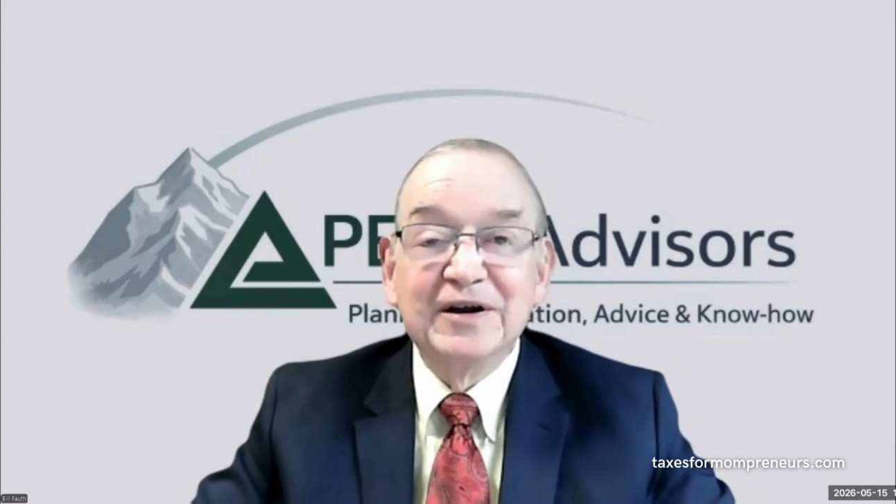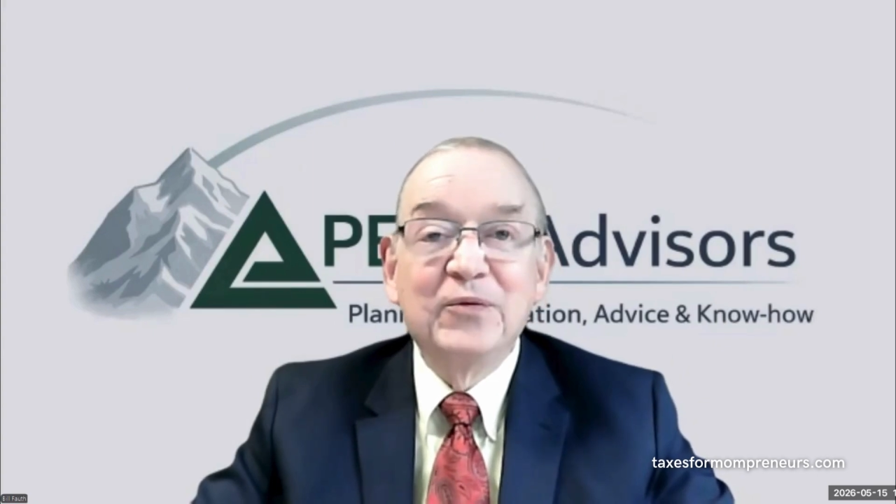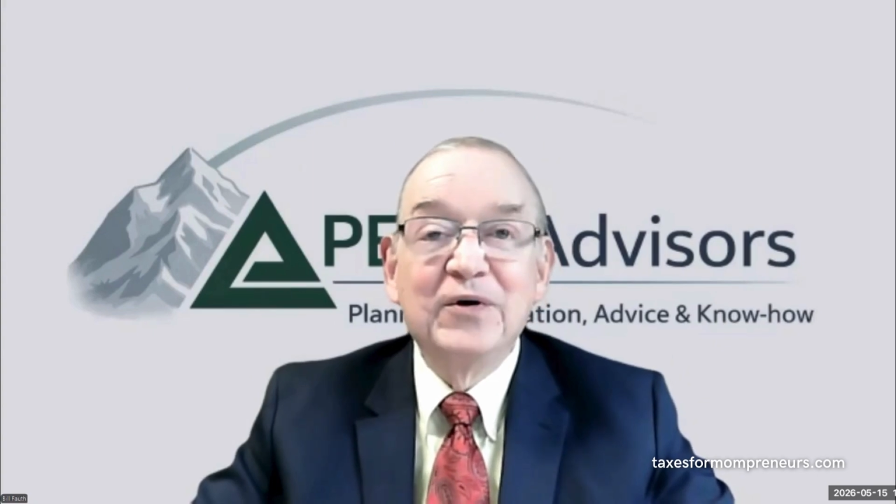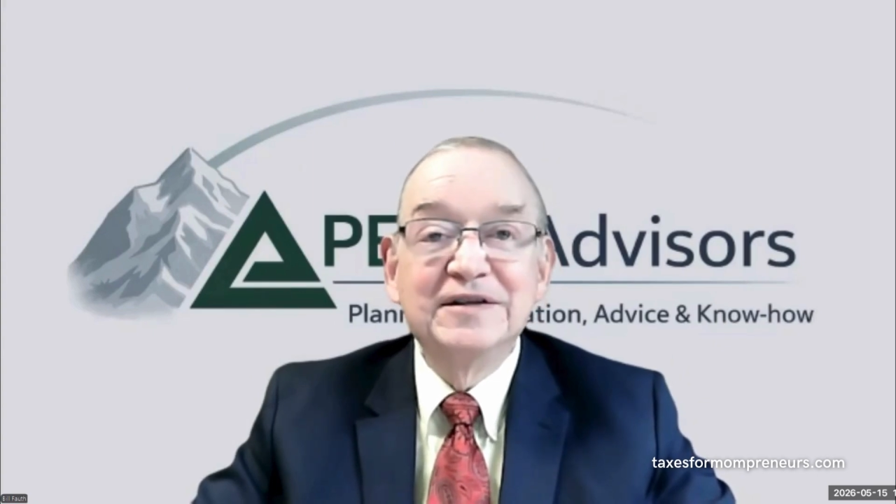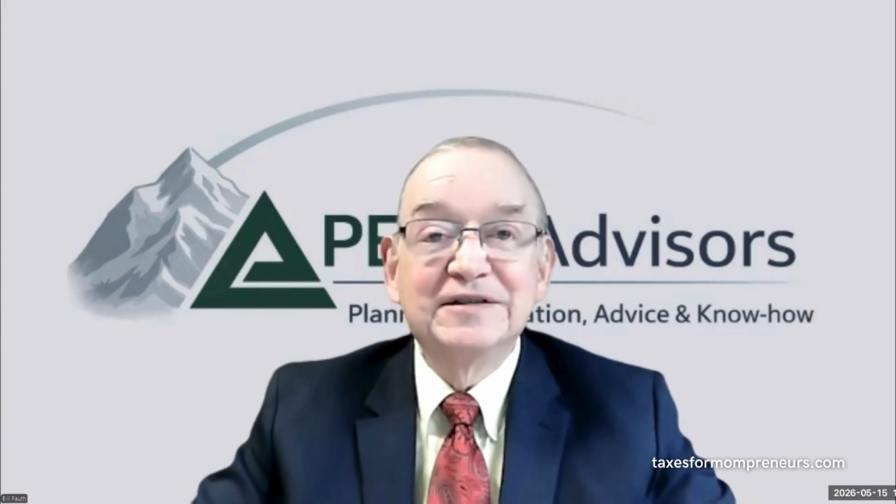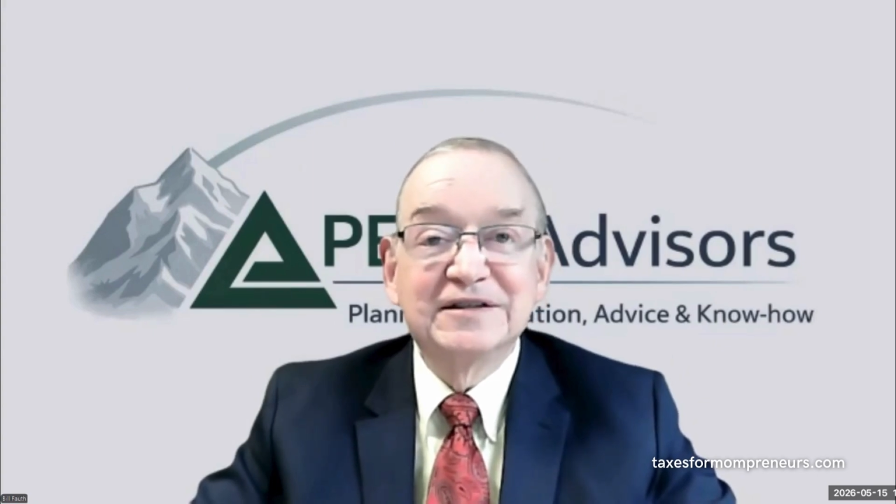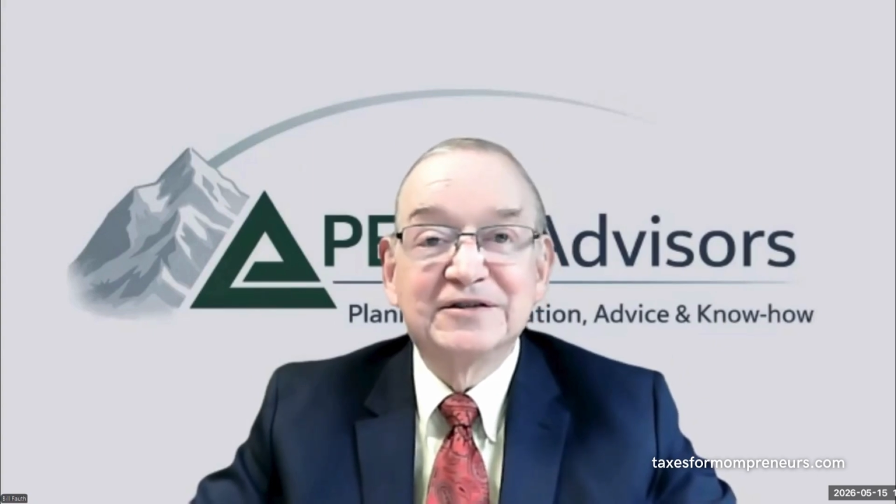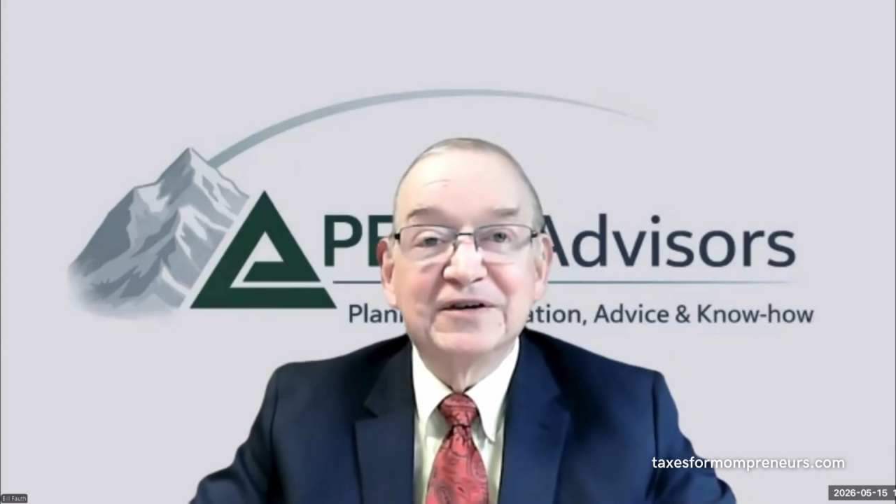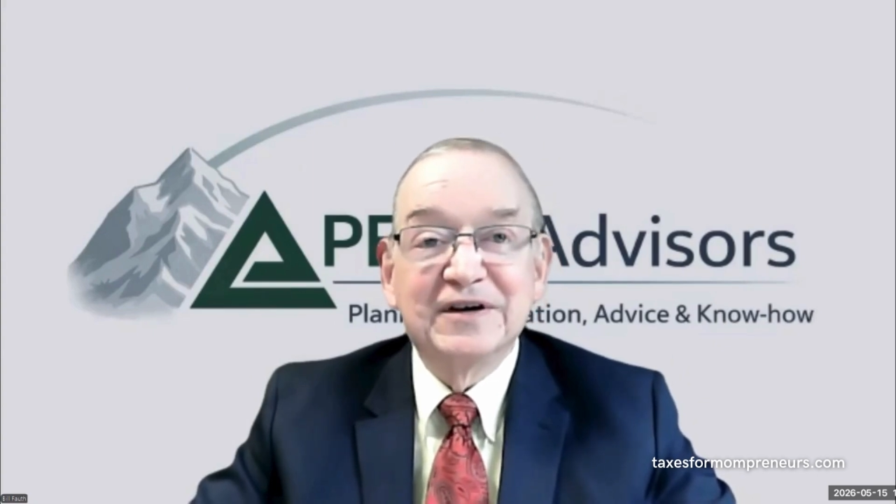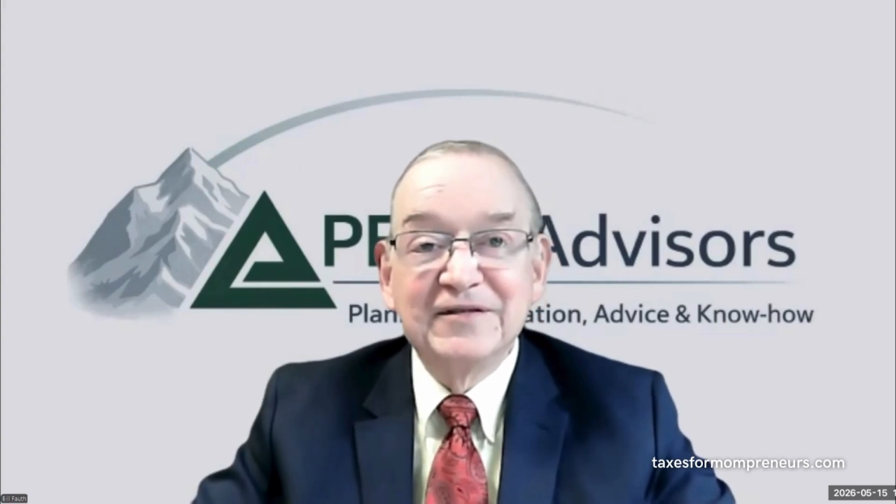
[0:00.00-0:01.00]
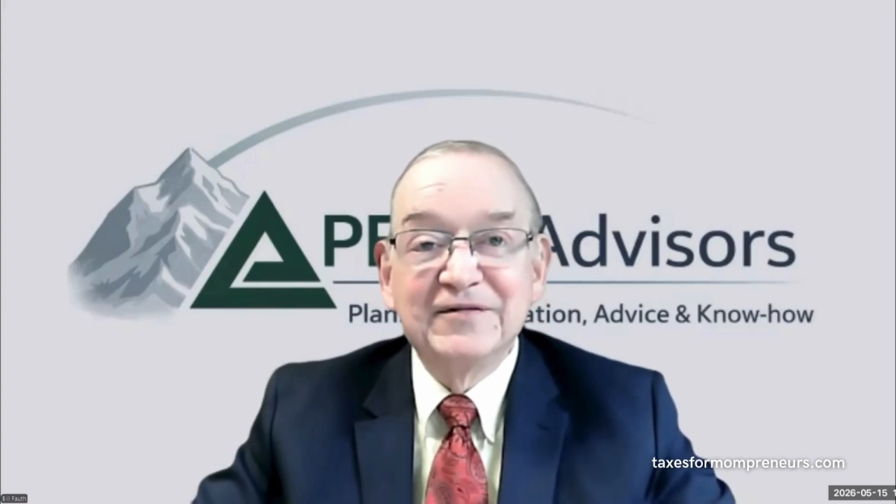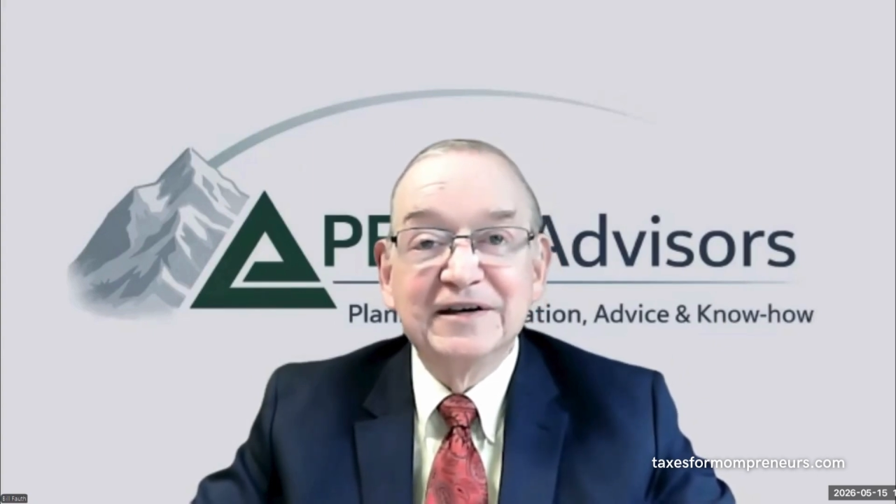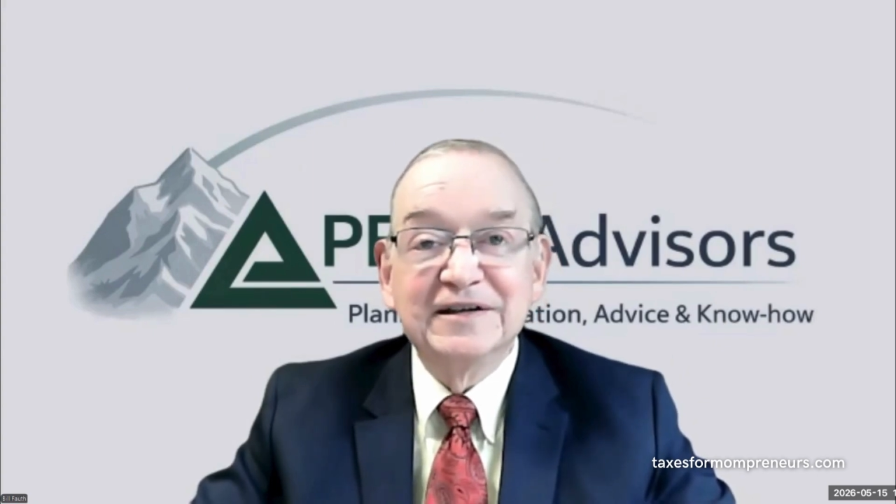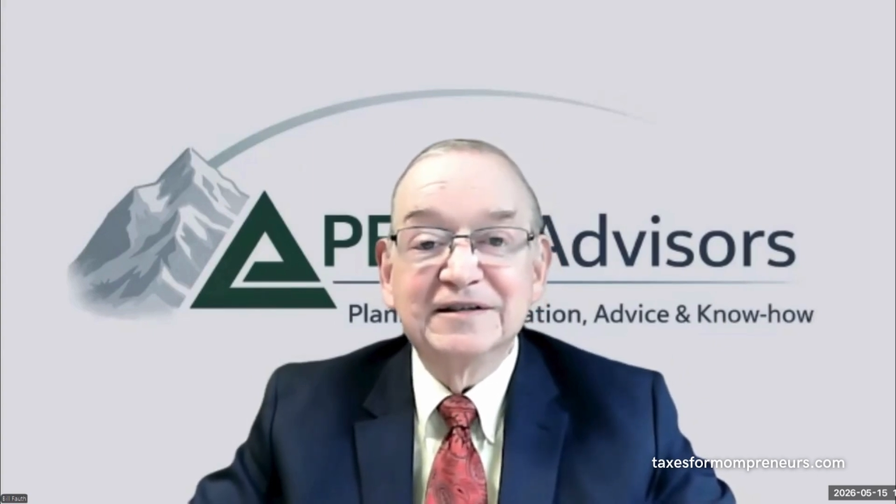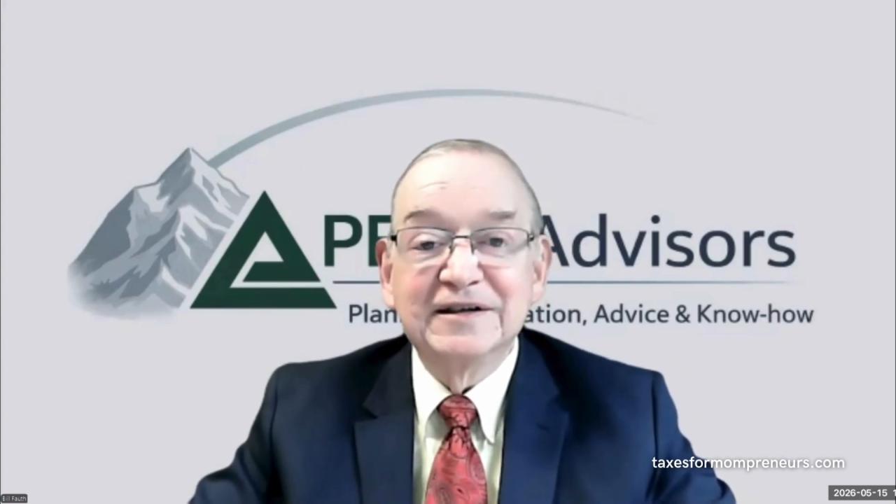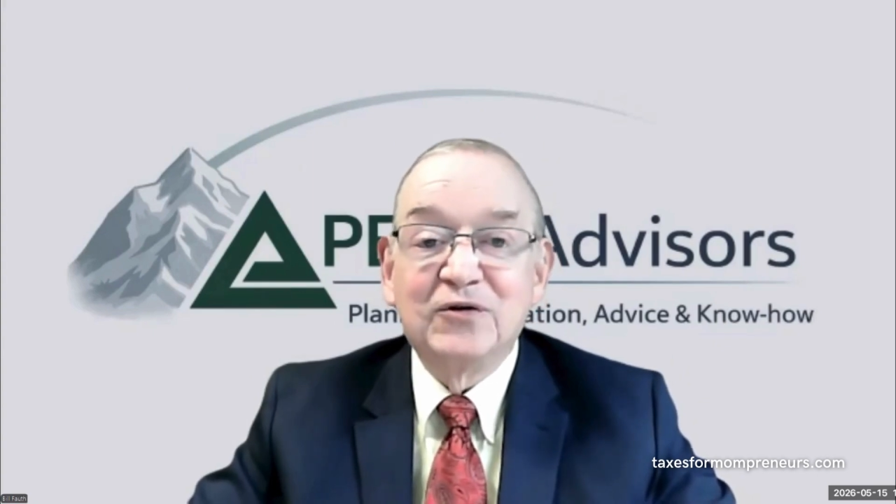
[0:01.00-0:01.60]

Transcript: and what is considered evidence and